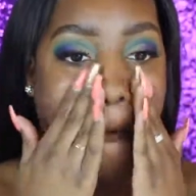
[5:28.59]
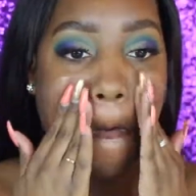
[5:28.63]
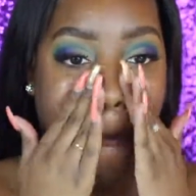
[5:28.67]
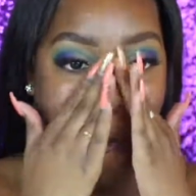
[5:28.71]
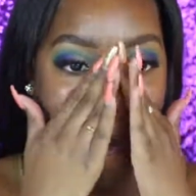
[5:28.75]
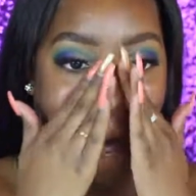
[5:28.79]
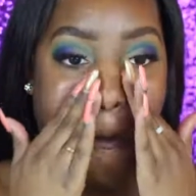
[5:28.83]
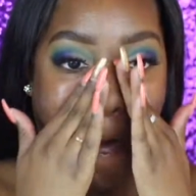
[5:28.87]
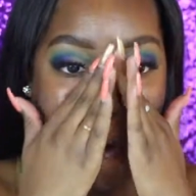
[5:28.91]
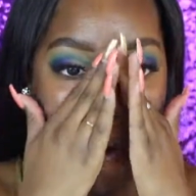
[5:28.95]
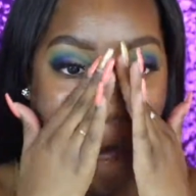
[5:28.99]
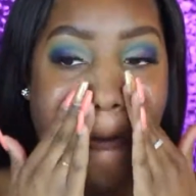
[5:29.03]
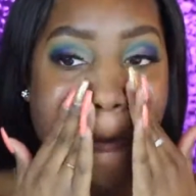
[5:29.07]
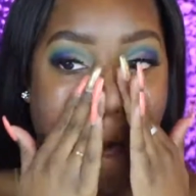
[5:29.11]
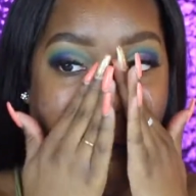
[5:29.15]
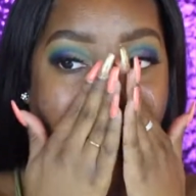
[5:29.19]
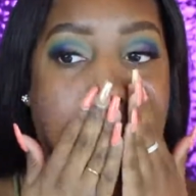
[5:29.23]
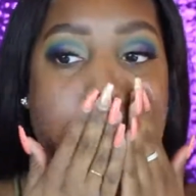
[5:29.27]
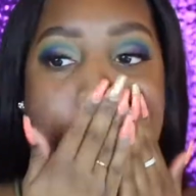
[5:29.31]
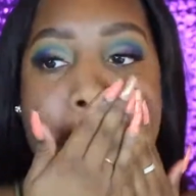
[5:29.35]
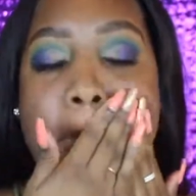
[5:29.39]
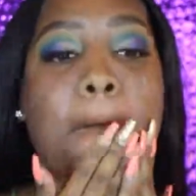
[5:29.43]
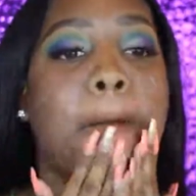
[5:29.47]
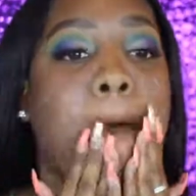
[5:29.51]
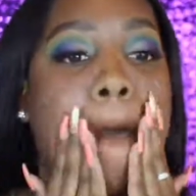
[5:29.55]
Damn.
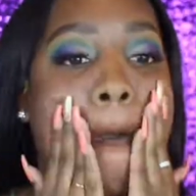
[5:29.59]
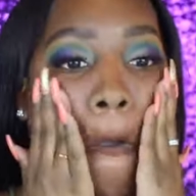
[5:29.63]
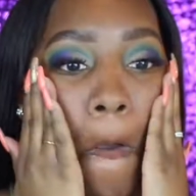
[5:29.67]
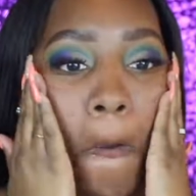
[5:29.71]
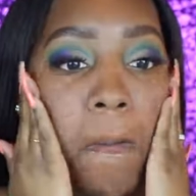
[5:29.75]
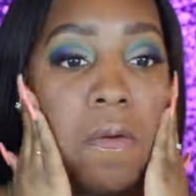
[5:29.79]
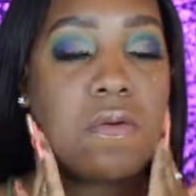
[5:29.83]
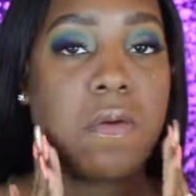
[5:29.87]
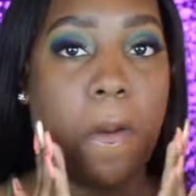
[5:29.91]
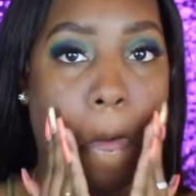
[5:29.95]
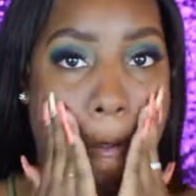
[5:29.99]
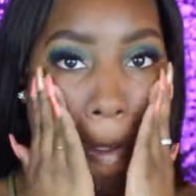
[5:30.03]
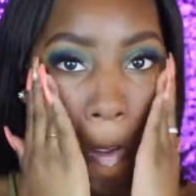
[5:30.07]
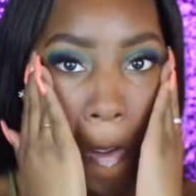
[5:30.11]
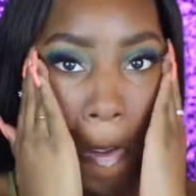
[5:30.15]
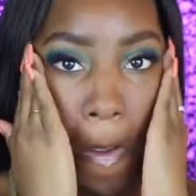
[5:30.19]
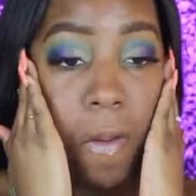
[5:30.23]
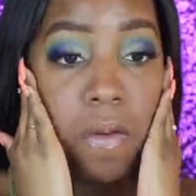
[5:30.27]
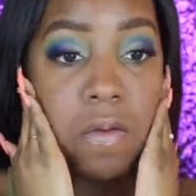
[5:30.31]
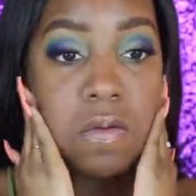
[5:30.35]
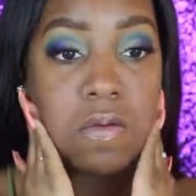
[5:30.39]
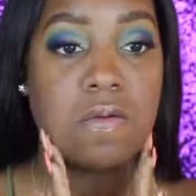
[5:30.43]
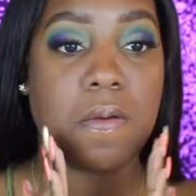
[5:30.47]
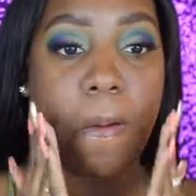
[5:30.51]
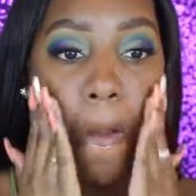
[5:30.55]
And I'm just going to rub
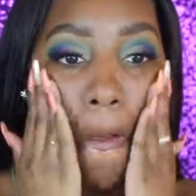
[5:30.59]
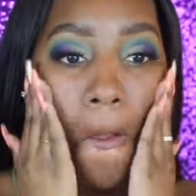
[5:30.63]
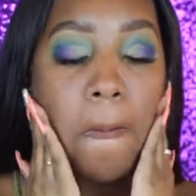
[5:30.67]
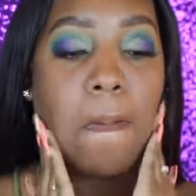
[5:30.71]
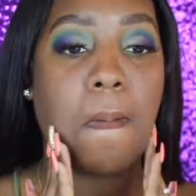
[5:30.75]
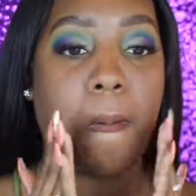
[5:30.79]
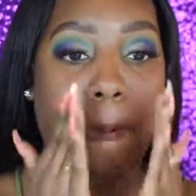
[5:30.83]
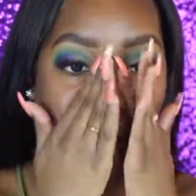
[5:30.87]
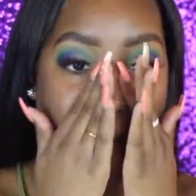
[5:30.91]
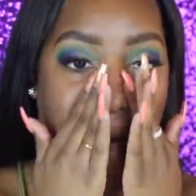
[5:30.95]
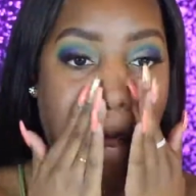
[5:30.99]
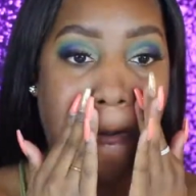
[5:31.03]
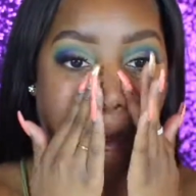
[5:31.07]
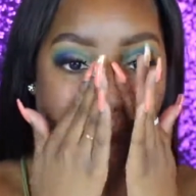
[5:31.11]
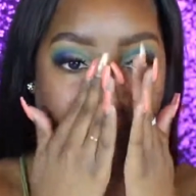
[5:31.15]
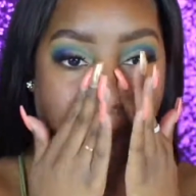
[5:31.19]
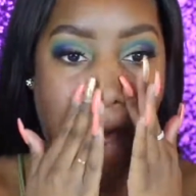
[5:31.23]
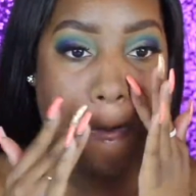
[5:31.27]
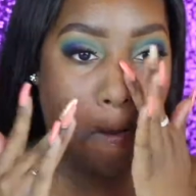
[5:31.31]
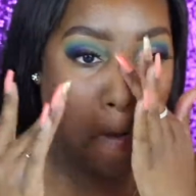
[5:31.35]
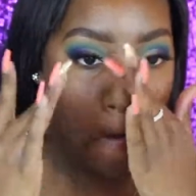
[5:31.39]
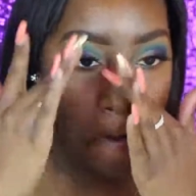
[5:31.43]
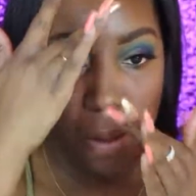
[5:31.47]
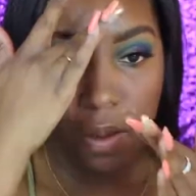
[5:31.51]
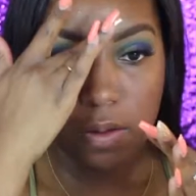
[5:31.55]
that all over my
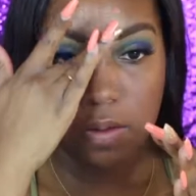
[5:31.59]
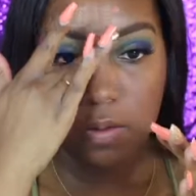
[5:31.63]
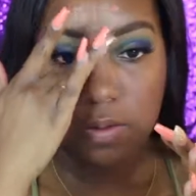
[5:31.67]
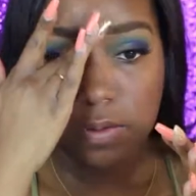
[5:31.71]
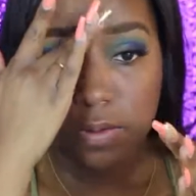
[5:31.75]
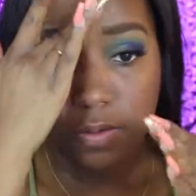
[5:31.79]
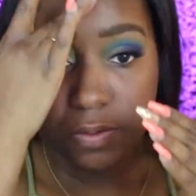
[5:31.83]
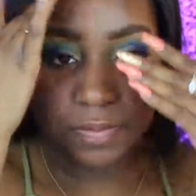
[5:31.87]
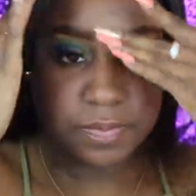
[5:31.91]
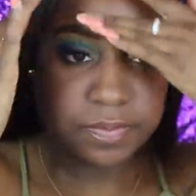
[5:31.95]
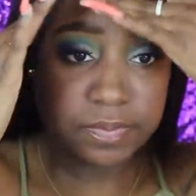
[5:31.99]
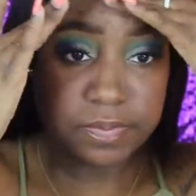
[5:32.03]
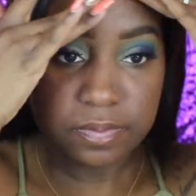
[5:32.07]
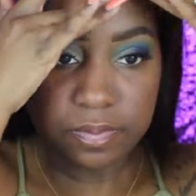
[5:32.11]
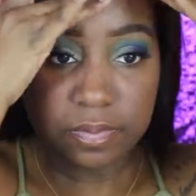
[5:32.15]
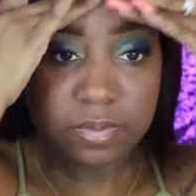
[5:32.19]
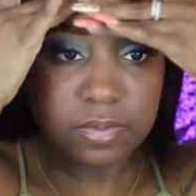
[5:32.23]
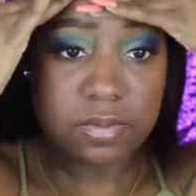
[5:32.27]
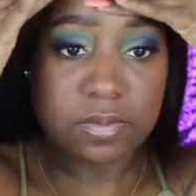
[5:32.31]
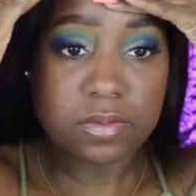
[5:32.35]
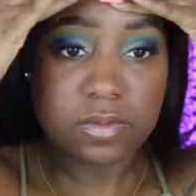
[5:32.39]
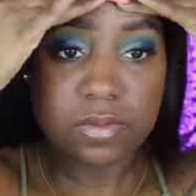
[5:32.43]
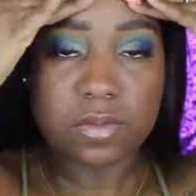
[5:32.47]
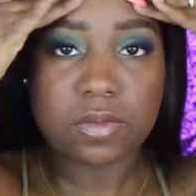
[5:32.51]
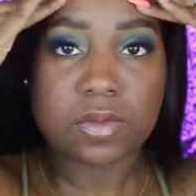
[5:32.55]
face, as you
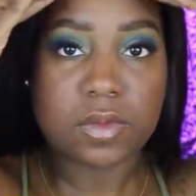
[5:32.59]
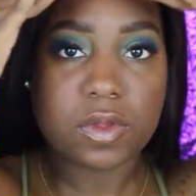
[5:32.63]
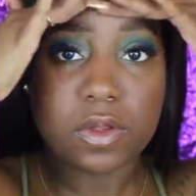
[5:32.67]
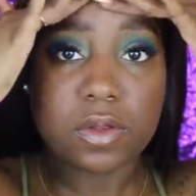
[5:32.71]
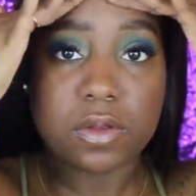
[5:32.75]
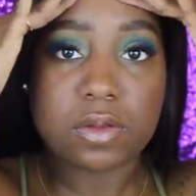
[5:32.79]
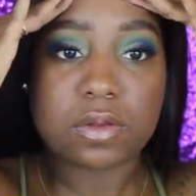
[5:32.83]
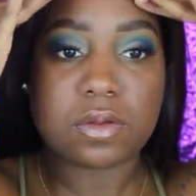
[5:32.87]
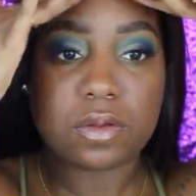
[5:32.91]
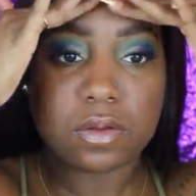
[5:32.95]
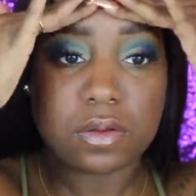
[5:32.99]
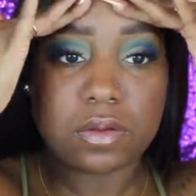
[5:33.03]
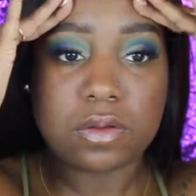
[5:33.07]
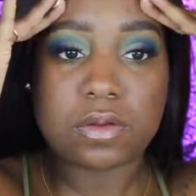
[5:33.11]
normally do.